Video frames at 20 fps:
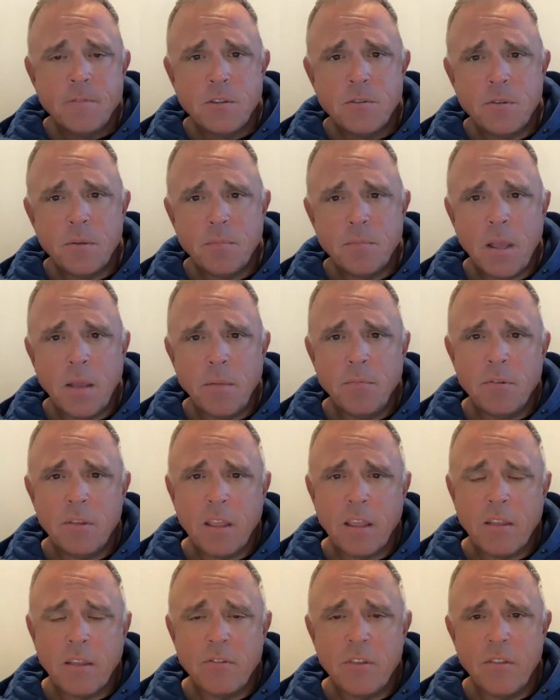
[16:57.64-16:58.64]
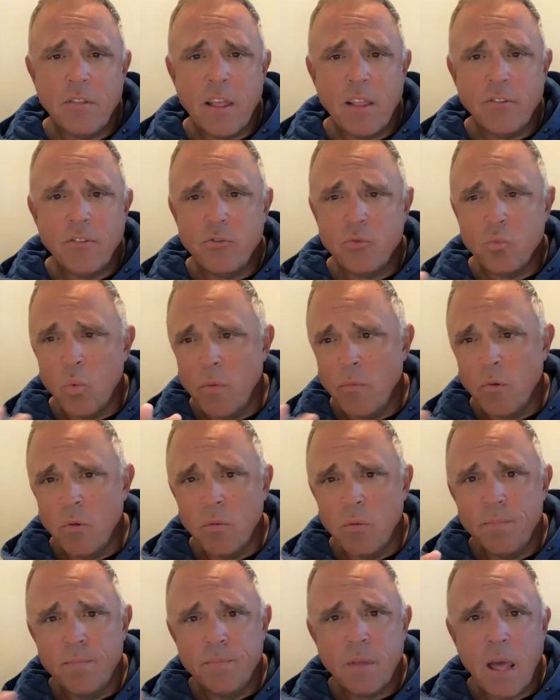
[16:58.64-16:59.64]
Sometimes, like you said, that
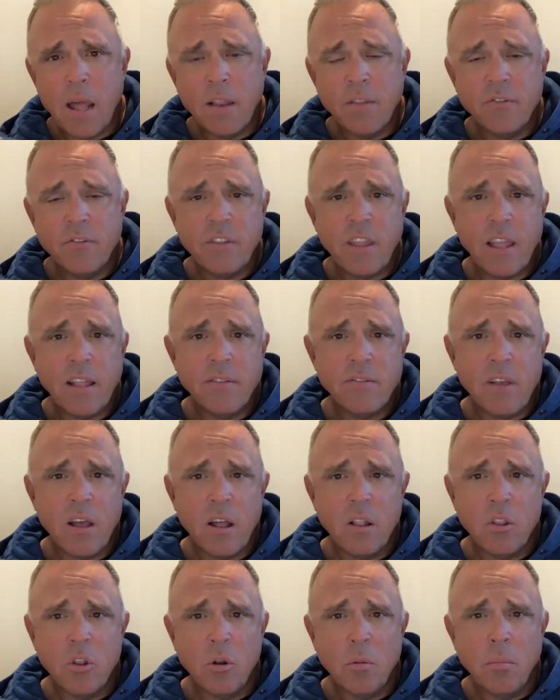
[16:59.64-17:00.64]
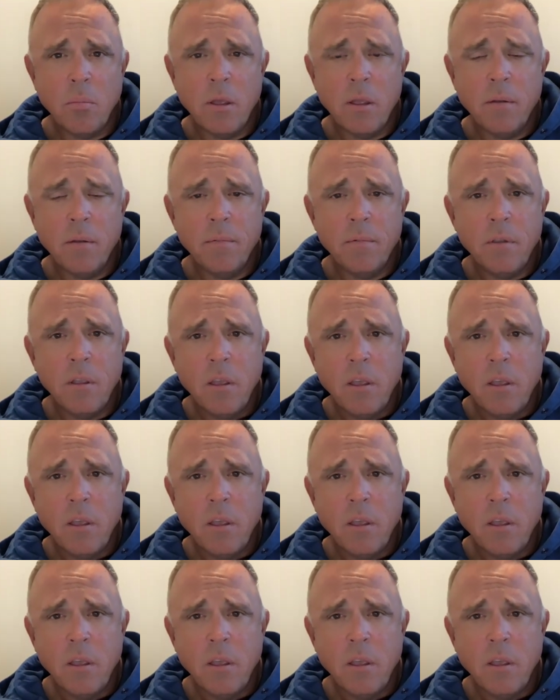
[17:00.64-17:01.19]
swivel kind of stands out a little bit.